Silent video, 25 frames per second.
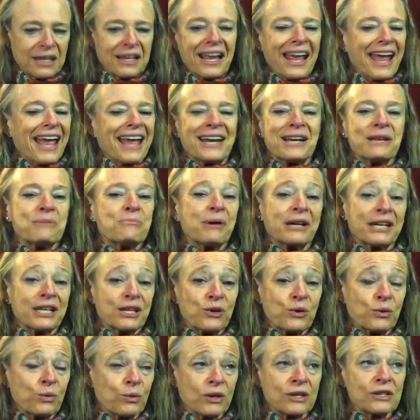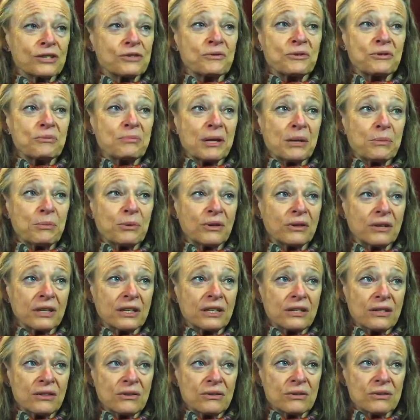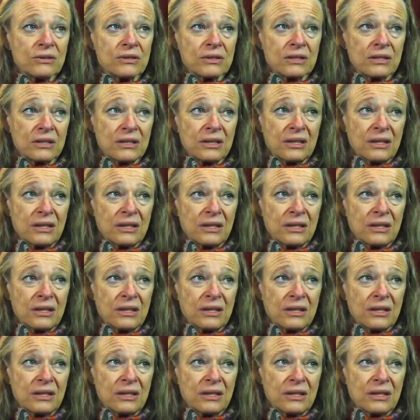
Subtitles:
anybody who works with people can use,